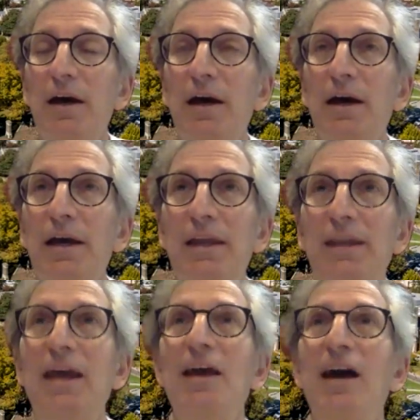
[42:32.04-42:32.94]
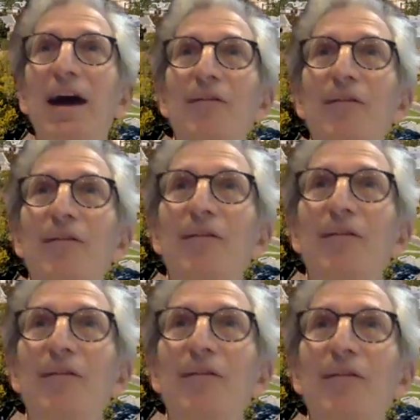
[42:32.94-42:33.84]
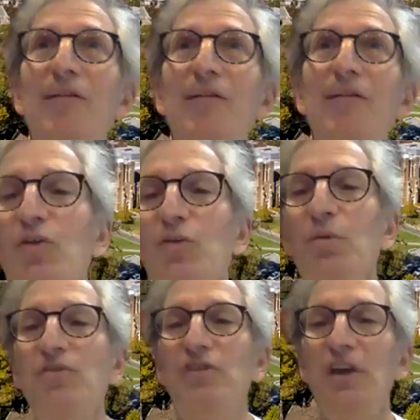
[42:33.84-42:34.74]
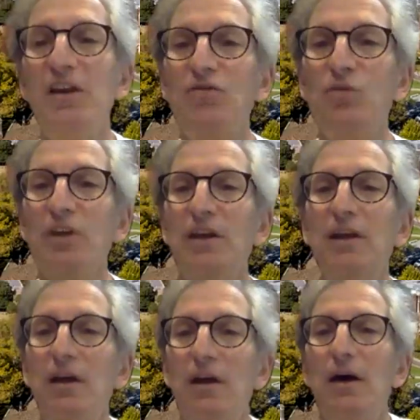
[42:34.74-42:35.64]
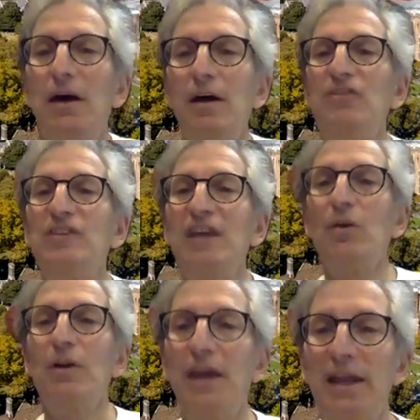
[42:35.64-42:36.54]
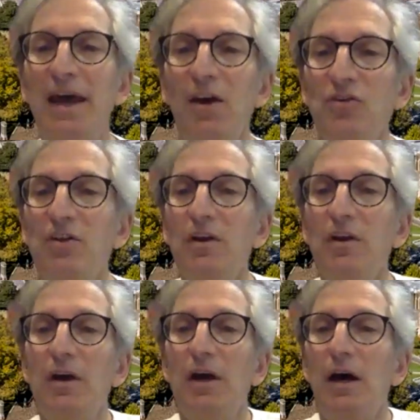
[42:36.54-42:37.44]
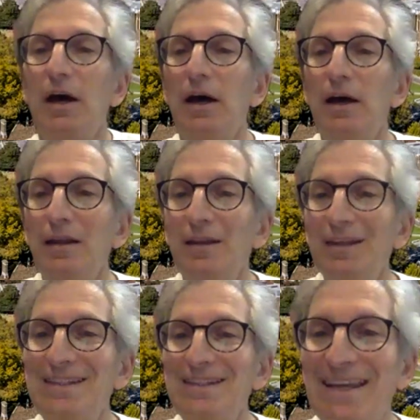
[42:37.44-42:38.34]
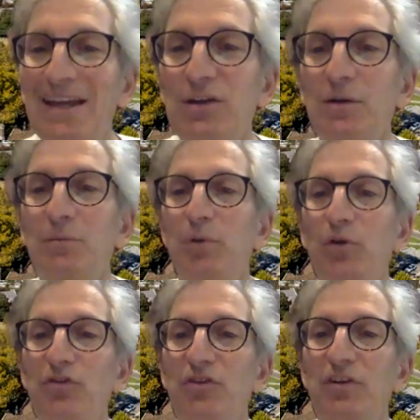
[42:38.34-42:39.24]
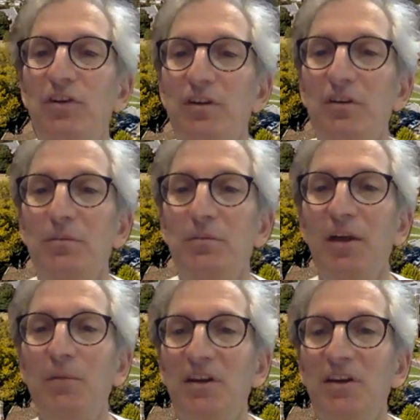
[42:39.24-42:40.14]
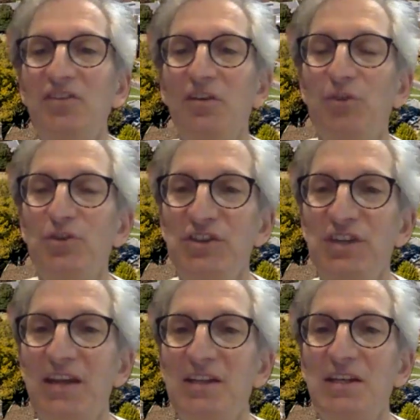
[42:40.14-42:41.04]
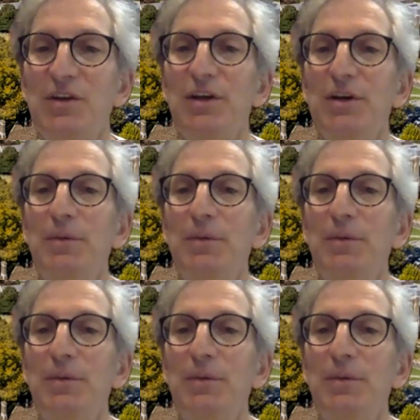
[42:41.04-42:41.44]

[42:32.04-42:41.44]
any data I've read in multiple studies really segregate out standard posterior myelomeningocele versus anterior.